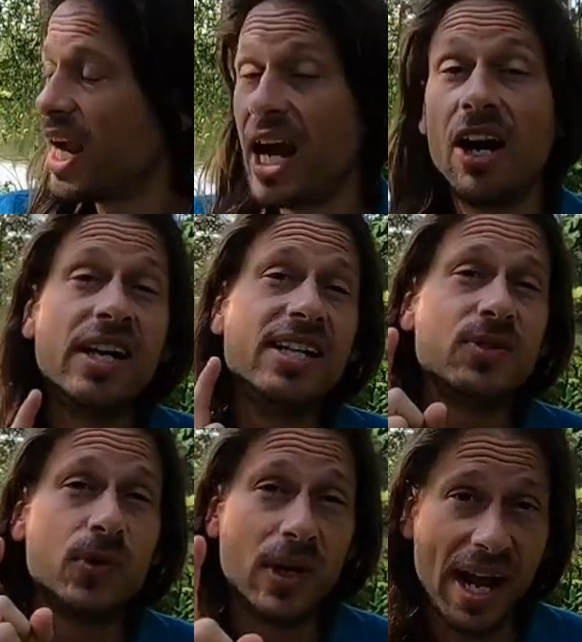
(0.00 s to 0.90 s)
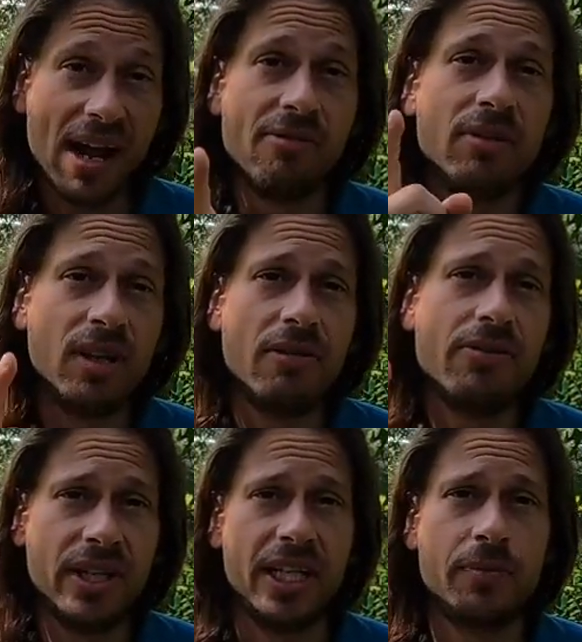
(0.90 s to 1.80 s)
Aries will have love
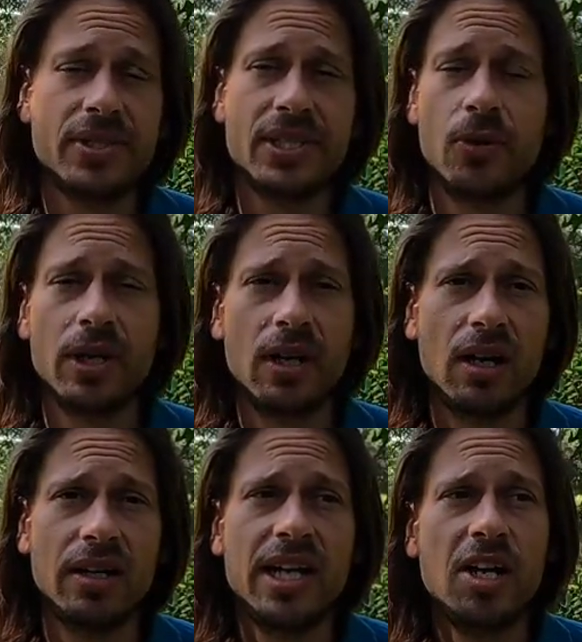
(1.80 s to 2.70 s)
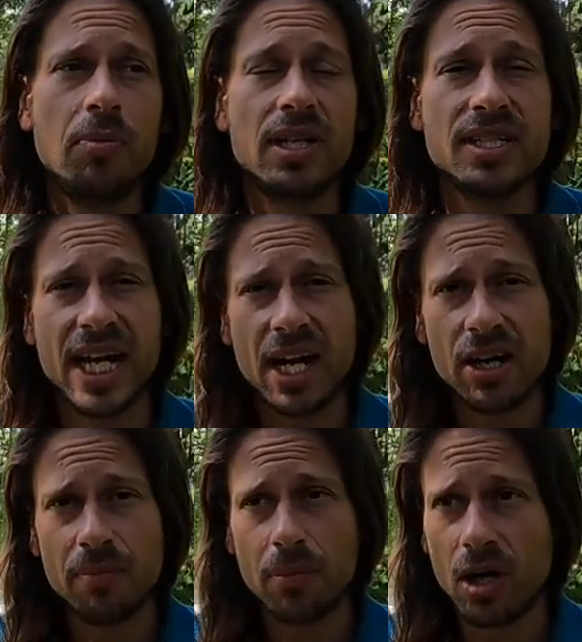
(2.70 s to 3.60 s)
themes going on because
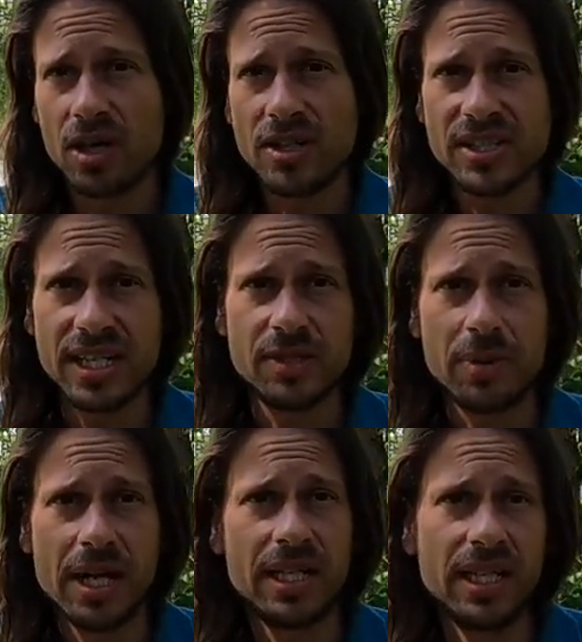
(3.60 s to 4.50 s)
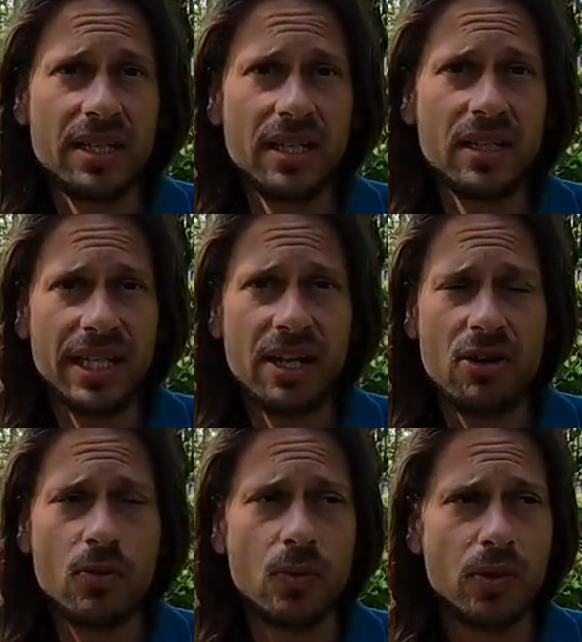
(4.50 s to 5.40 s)
Mars has been in
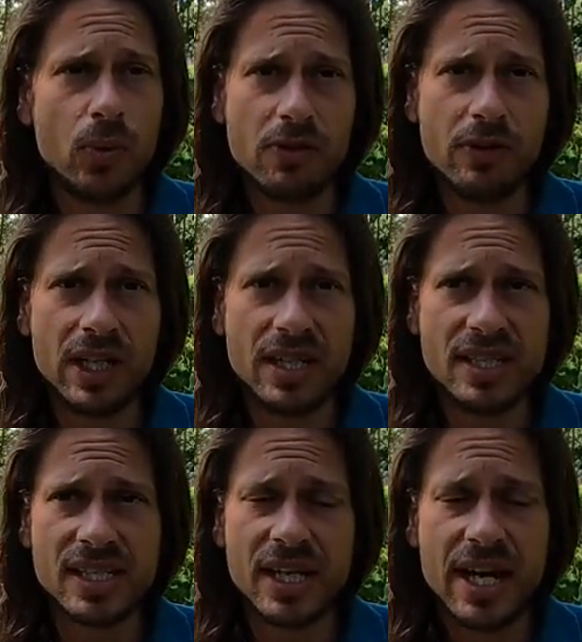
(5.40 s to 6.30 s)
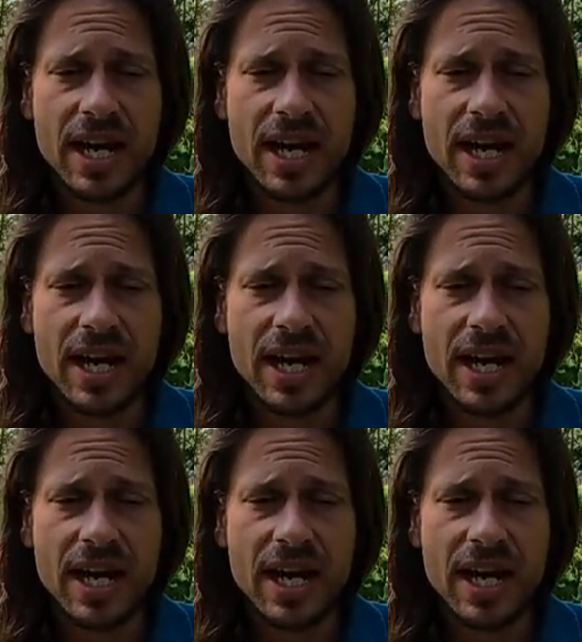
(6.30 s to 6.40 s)
Leo with Venus.